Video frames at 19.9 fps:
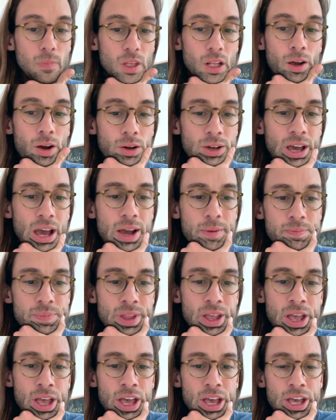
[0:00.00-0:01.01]
Okay,
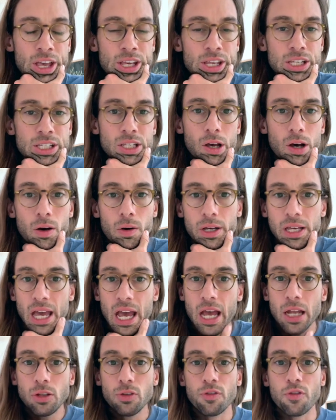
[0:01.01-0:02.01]
so
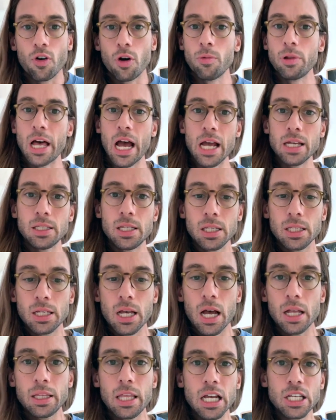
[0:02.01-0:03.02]
again, to formalize this
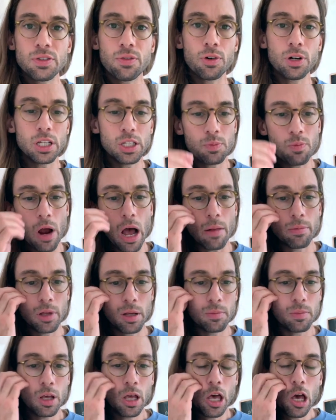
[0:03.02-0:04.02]
context for this
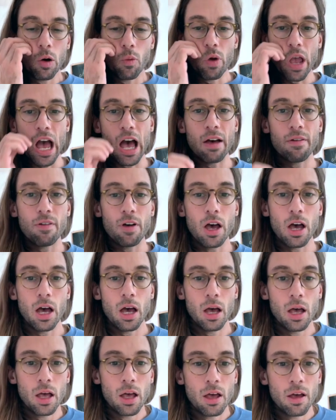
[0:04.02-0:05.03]
problem, we have
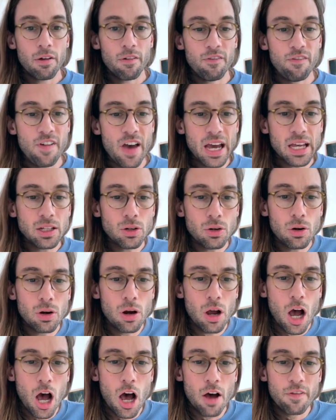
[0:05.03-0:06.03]
a vector
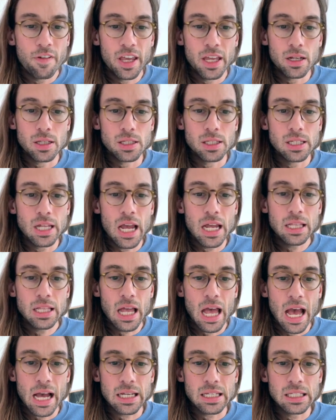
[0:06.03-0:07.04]
of hidden
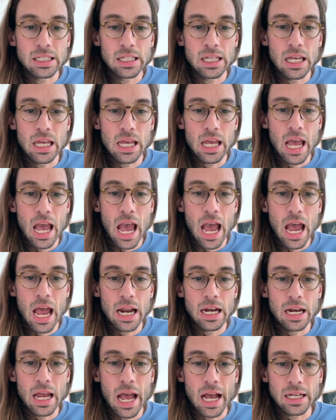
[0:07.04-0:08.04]
state, xt
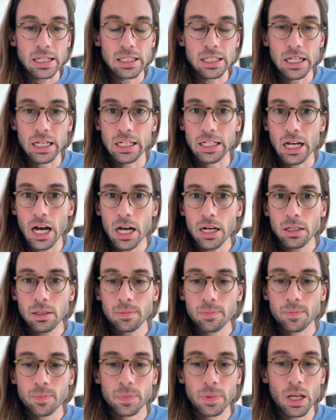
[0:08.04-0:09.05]
and xt dot.
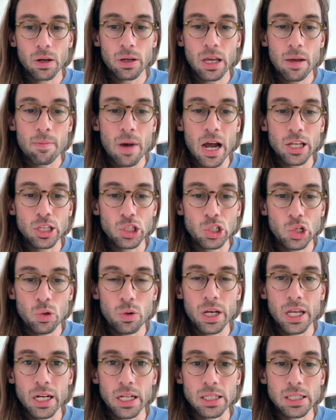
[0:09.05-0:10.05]
Okay, my two
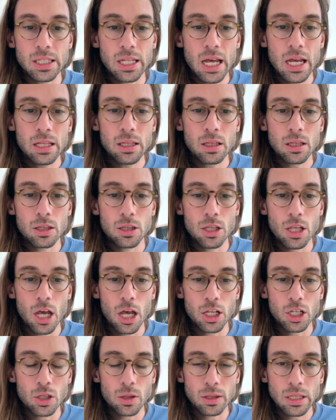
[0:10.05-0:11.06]
hidden state,
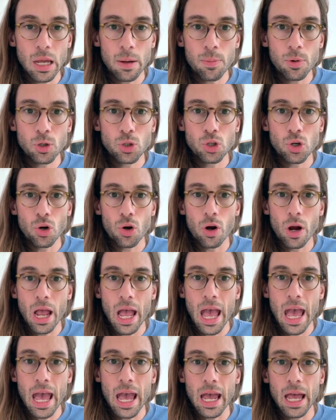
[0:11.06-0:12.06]
the temperature
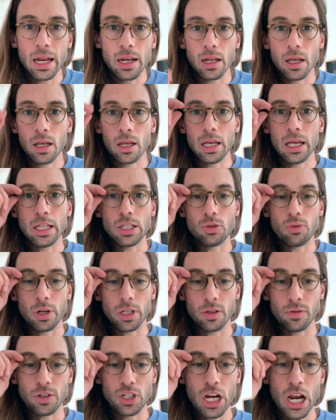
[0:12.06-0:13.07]
and its
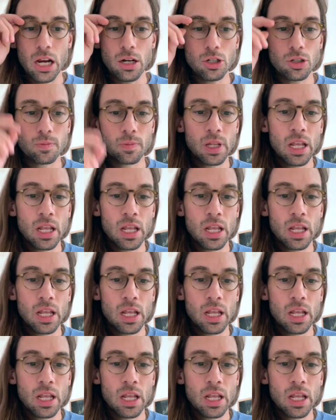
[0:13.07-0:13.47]
rate of change.